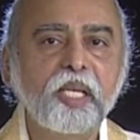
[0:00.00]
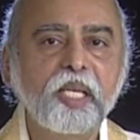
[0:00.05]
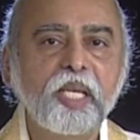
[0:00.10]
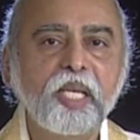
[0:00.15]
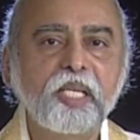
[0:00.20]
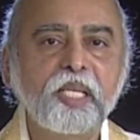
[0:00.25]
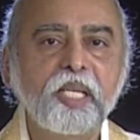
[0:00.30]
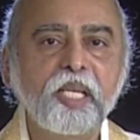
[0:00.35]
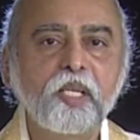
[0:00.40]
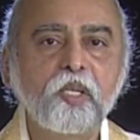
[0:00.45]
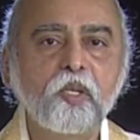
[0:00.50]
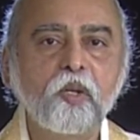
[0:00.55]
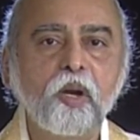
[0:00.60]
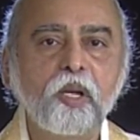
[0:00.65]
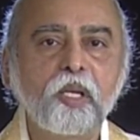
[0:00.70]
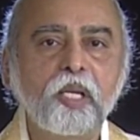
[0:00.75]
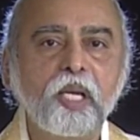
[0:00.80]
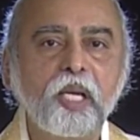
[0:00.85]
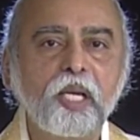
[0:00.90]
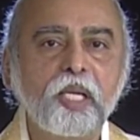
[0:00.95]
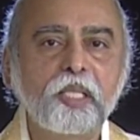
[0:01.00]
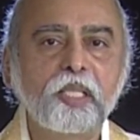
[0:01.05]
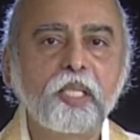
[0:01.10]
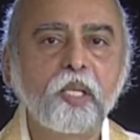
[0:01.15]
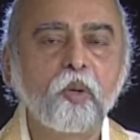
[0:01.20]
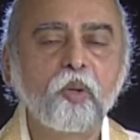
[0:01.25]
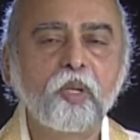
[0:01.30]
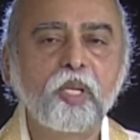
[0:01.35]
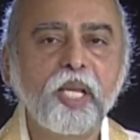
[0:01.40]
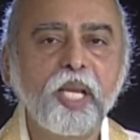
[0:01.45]
yet did not hurt
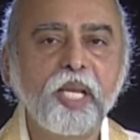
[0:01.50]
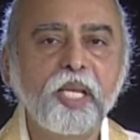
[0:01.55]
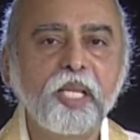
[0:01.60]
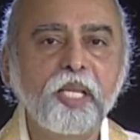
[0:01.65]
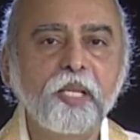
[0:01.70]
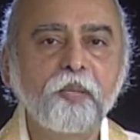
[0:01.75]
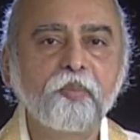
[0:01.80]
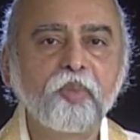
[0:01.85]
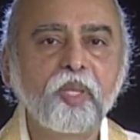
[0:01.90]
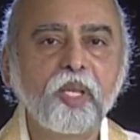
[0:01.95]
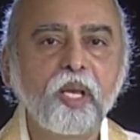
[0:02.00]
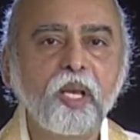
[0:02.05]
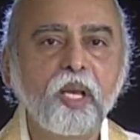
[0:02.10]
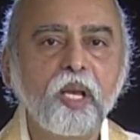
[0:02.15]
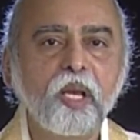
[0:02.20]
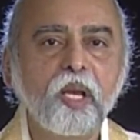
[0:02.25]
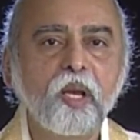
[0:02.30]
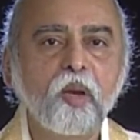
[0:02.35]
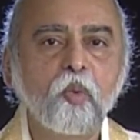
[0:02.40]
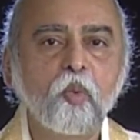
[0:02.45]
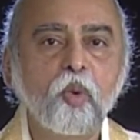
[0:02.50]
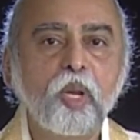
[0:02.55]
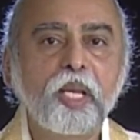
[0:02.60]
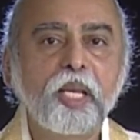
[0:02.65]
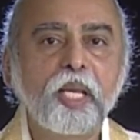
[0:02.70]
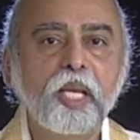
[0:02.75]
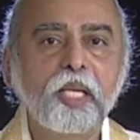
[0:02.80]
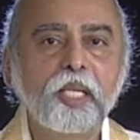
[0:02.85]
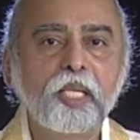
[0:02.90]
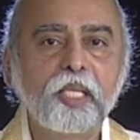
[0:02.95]
the old lady, while
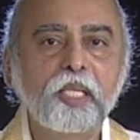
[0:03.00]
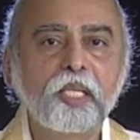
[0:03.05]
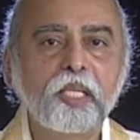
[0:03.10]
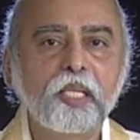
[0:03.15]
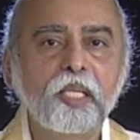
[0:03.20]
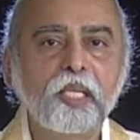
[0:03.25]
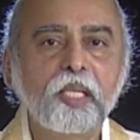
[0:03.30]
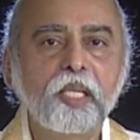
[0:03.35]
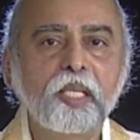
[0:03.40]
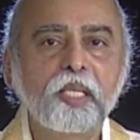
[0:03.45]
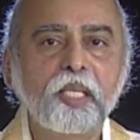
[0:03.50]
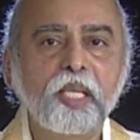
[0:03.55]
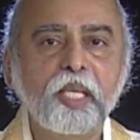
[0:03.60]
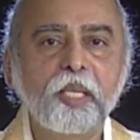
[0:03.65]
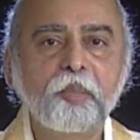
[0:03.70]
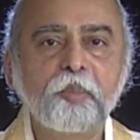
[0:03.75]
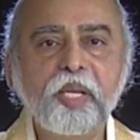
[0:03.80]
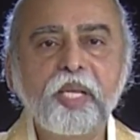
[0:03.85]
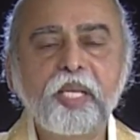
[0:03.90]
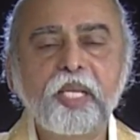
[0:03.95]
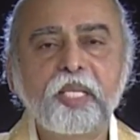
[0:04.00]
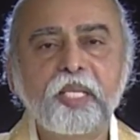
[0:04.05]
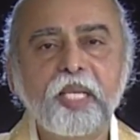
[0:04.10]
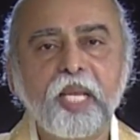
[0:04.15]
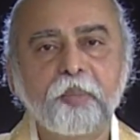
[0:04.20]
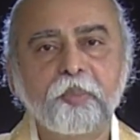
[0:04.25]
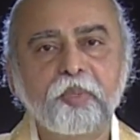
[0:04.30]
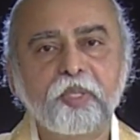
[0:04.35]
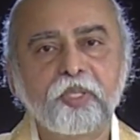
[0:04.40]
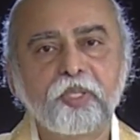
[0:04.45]
he hurt the immediate
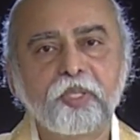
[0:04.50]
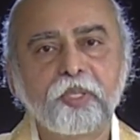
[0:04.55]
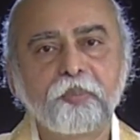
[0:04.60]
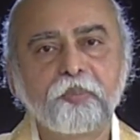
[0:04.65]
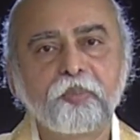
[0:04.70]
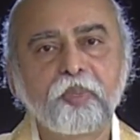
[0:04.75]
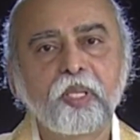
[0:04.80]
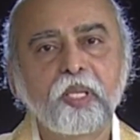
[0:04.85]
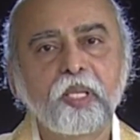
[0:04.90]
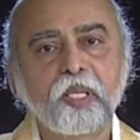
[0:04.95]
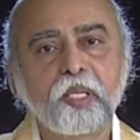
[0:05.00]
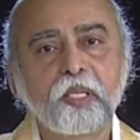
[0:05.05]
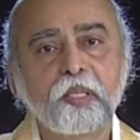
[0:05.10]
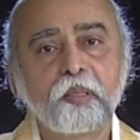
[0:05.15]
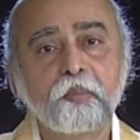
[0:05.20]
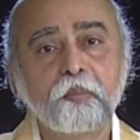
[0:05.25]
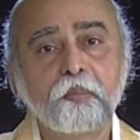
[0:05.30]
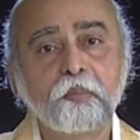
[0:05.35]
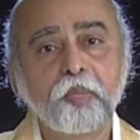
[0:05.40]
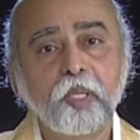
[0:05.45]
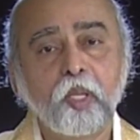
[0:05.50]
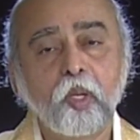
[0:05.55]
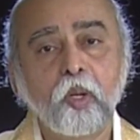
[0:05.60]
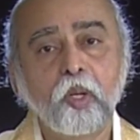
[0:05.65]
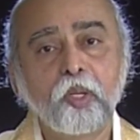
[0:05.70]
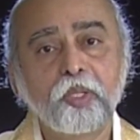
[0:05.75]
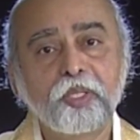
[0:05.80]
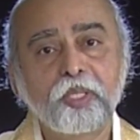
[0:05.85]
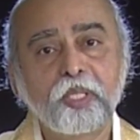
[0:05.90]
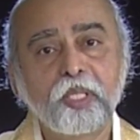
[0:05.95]
neighbors,
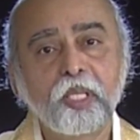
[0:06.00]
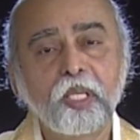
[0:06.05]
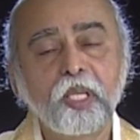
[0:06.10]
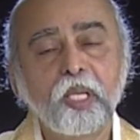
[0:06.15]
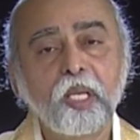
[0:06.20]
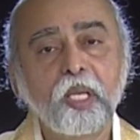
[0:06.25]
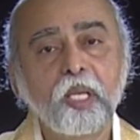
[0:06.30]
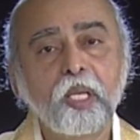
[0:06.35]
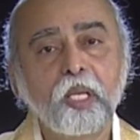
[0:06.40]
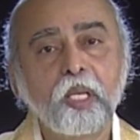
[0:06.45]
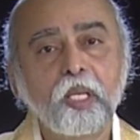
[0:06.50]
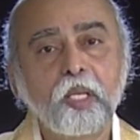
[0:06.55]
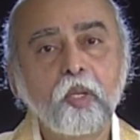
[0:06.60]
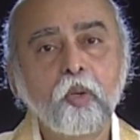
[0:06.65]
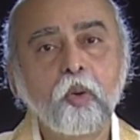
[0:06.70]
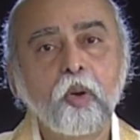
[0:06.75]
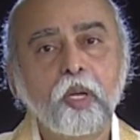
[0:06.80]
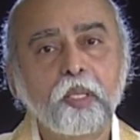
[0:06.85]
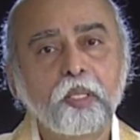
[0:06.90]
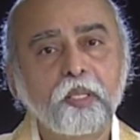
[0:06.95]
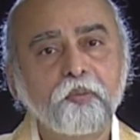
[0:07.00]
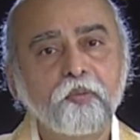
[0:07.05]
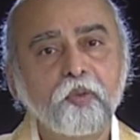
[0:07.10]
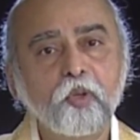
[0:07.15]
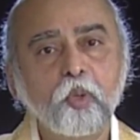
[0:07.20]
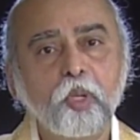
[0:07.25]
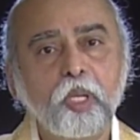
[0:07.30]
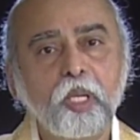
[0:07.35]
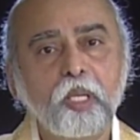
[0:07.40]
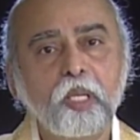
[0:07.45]
because you are the
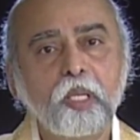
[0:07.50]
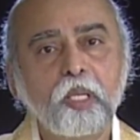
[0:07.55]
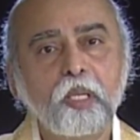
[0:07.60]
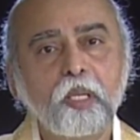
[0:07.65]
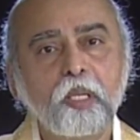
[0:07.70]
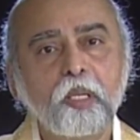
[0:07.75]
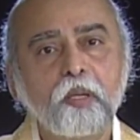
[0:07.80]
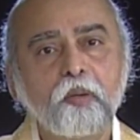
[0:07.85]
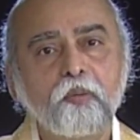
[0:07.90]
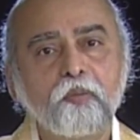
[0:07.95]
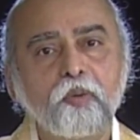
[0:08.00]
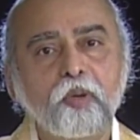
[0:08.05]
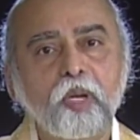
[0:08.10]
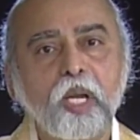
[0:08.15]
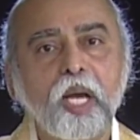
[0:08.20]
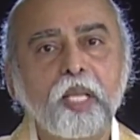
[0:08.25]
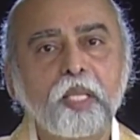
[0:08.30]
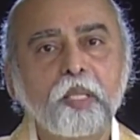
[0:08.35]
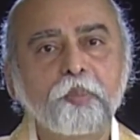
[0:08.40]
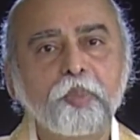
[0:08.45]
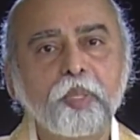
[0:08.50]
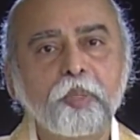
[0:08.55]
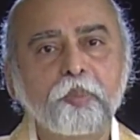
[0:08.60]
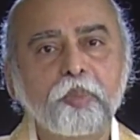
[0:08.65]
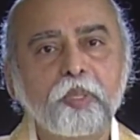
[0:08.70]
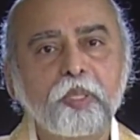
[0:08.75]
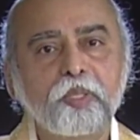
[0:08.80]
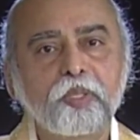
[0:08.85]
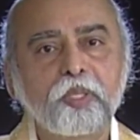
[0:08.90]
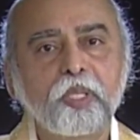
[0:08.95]
fuel for other
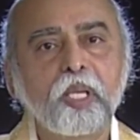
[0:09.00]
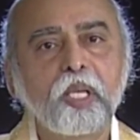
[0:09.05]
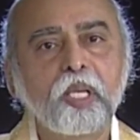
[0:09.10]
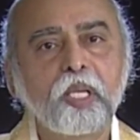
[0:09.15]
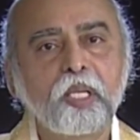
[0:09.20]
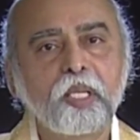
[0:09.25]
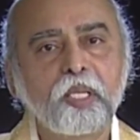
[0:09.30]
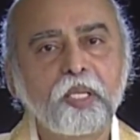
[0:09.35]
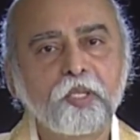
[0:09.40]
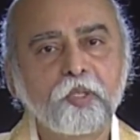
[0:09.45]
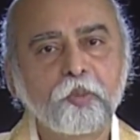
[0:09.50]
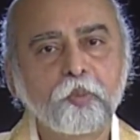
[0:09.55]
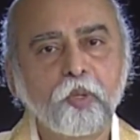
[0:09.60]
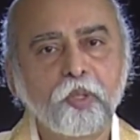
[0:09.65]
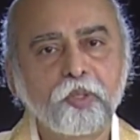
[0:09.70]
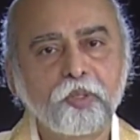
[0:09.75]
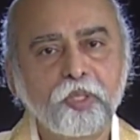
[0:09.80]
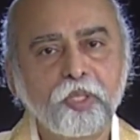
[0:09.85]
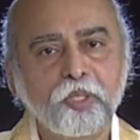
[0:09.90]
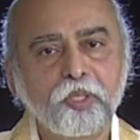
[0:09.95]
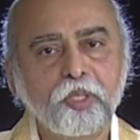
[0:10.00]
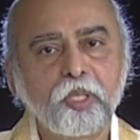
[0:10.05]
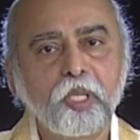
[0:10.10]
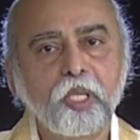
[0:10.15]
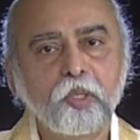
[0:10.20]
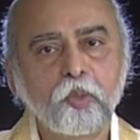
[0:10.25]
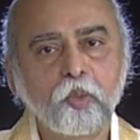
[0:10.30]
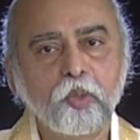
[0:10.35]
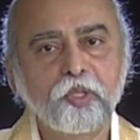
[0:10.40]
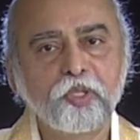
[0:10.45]
people's responses
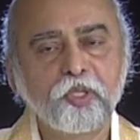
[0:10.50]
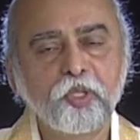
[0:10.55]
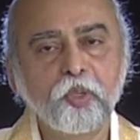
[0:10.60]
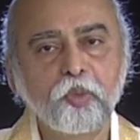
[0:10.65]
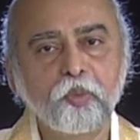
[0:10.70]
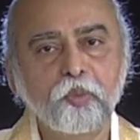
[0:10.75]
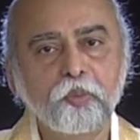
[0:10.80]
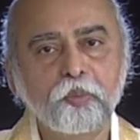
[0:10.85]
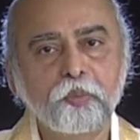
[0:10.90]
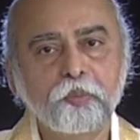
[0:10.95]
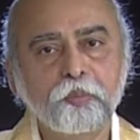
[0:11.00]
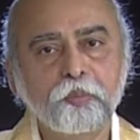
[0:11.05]
towards you.